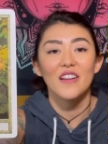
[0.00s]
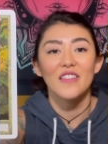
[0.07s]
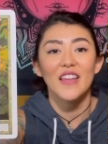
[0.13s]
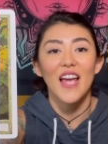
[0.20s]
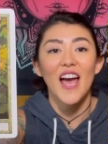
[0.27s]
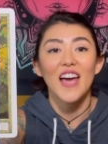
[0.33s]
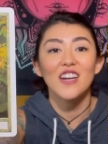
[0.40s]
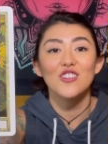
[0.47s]

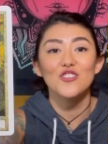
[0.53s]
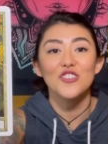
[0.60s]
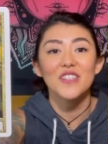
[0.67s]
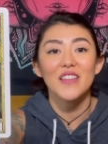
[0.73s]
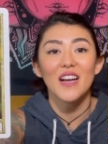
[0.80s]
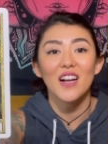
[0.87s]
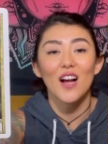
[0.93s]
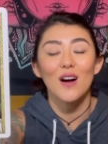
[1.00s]
the energy
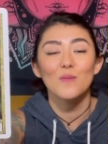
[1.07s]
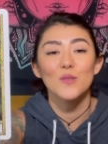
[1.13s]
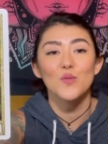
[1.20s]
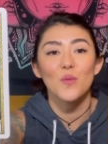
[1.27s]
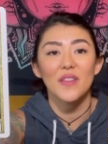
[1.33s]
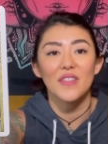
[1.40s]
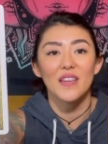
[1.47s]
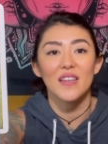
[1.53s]
that comes
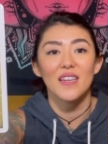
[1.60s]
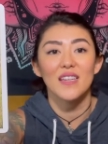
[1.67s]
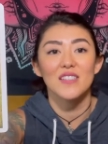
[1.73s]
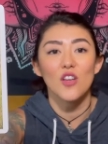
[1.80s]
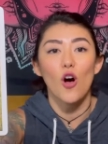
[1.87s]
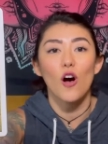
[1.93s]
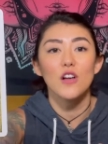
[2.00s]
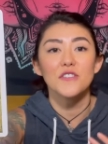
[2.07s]
with it, is
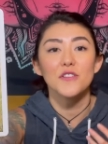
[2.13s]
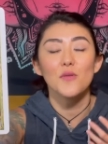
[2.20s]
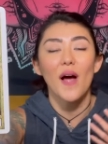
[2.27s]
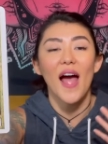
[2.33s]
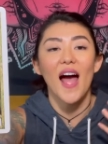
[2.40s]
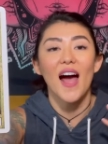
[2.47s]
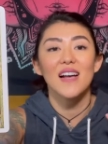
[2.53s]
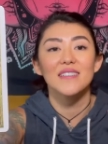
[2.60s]

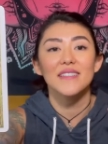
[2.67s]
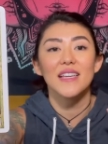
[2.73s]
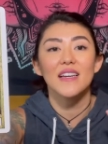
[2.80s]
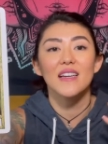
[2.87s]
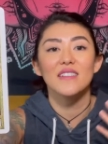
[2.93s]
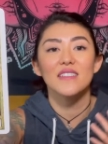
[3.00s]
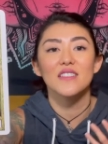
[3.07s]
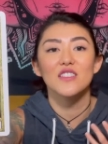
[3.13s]
also
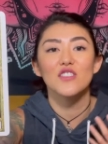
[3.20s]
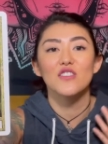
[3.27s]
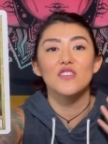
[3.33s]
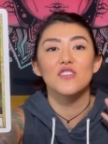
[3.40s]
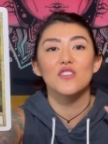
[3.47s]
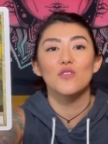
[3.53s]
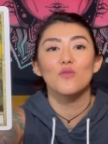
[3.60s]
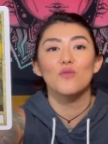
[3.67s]
asking us to
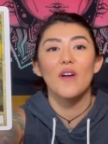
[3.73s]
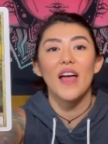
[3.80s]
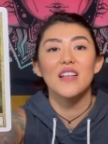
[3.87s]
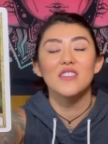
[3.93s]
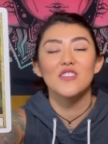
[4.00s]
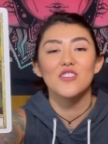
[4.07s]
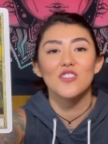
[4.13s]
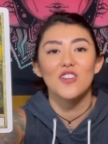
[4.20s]

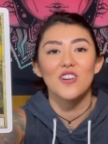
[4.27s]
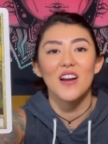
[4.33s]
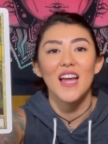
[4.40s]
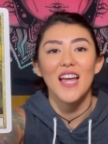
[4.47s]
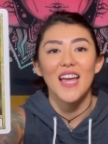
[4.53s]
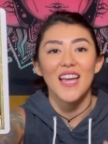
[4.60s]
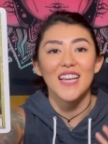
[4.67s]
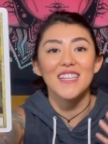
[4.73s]
surrender
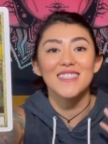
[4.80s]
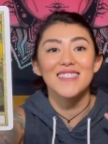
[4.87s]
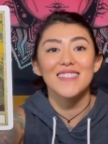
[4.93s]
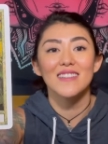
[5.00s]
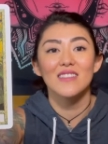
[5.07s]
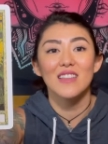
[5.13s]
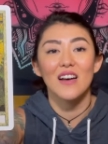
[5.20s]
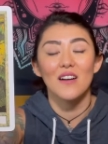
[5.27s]

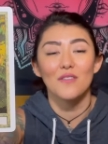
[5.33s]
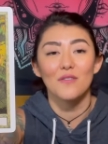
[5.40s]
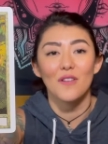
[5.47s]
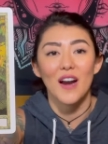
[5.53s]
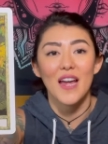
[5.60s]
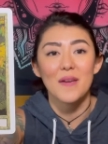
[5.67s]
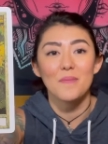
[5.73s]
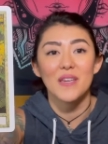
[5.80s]
into love,
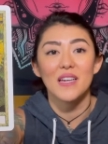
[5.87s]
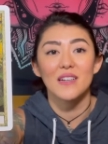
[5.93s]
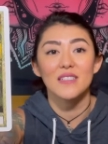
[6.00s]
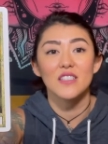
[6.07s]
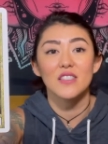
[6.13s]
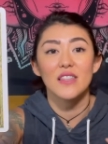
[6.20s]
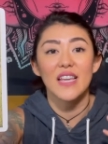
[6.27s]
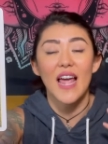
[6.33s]
right?
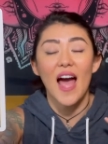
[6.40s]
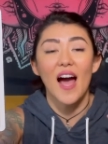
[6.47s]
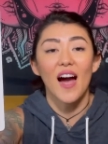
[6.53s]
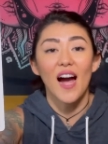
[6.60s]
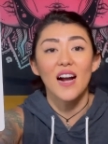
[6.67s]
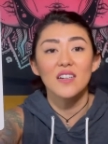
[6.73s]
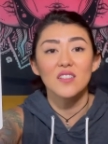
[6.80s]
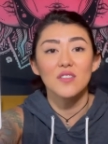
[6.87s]
Because the
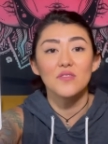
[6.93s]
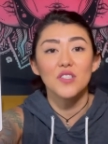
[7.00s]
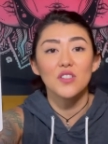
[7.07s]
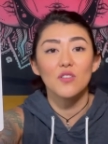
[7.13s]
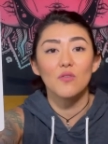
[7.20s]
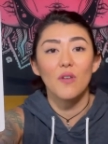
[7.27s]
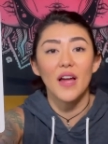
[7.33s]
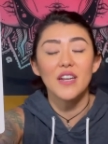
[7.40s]
act of
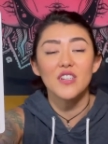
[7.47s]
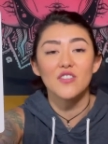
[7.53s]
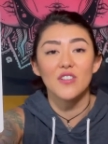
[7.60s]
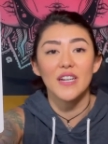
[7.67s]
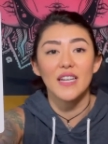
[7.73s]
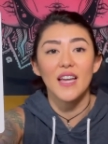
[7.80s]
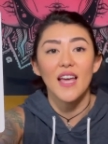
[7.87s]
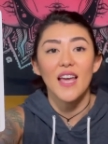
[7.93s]

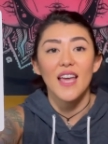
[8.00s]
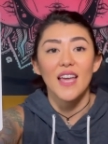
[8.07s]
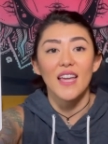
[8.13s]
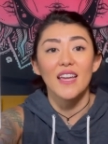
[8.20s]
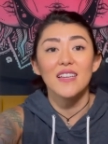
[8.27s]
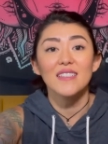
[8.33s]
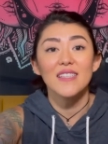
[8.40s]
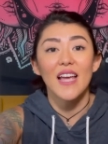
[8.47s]
surrendering
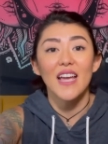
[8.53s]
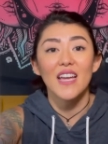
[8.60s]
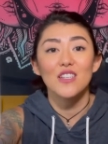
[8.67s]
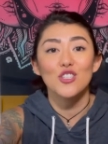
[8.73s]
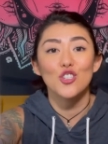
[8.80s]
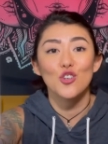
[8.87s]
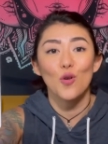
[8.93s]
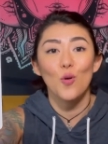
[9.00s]
is a
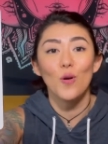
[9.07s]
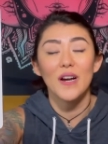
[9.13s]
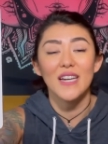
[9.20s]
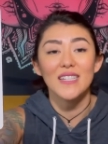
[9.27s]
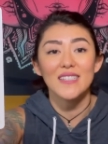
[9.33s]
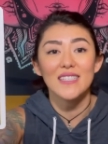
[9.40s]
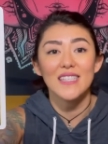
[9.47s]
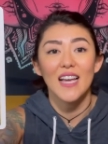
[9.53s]

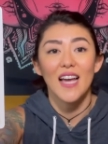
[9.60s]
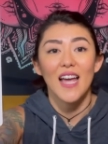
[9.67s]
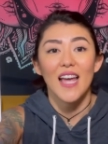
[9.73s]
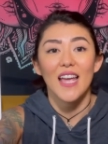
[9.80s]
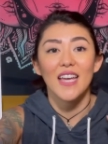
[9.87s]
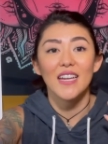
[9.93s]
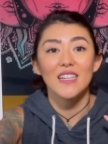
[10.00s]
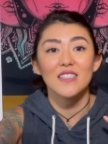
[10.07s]
choice.
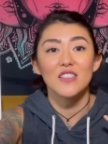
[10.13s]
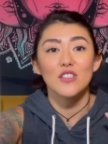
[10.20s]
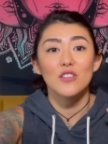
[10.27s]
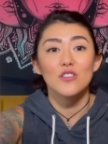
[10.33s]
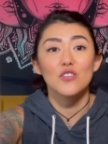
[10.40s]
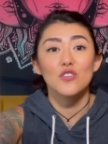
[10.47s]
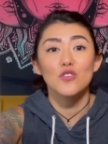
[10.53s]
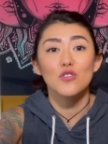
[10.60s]
It is
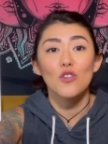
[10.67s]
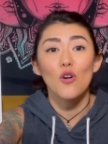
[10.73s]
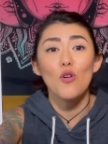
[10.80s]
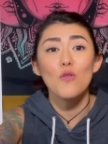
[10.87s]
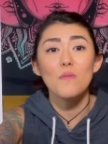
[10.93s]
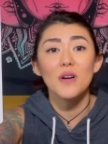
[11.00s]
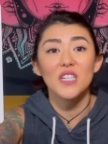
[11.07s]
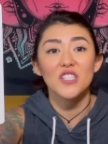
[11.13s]

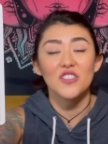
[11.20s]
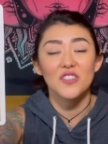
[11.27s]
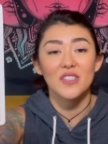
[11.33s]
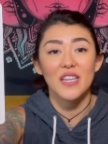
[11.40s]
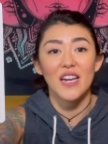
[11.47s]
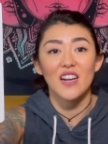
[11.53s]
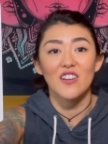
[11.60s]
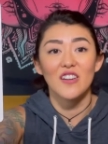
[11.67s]
so much
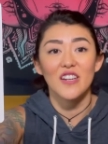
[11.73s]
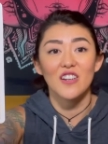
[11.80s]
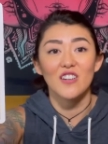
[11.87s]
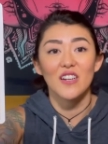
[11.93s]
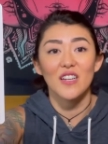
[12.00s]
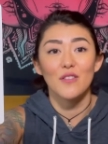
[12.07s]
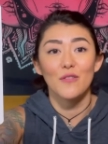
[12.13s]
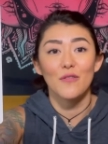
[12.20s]

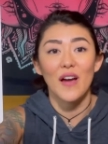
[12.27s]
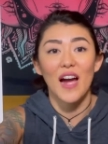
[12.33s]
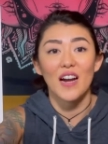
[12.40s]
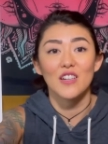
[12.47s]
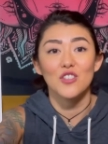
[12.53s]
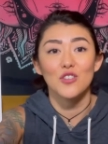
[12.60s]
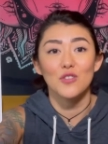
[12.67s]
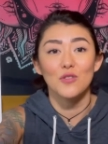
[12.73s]
scarier, in
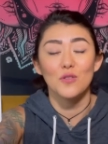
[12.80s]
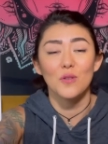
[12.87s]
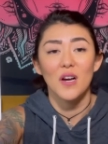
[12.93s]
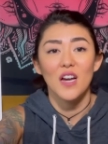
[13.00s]
fact, to